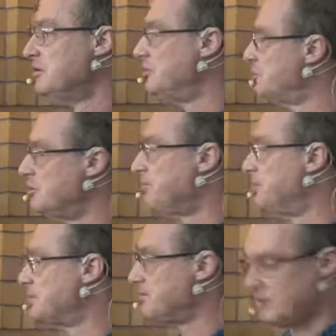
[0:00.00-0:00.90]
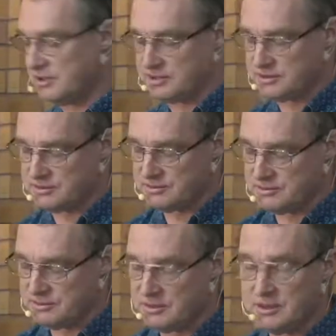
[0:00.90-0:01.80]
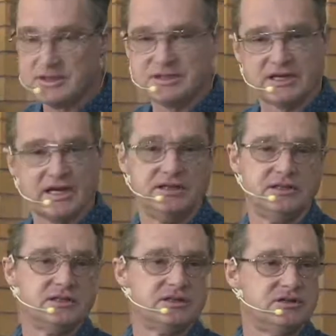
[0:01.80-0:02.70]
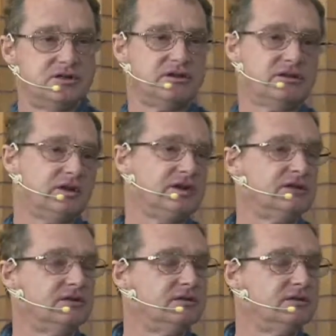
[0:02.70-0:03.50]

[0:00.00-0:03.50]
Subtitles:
you should not be surprised. Satan does not like it.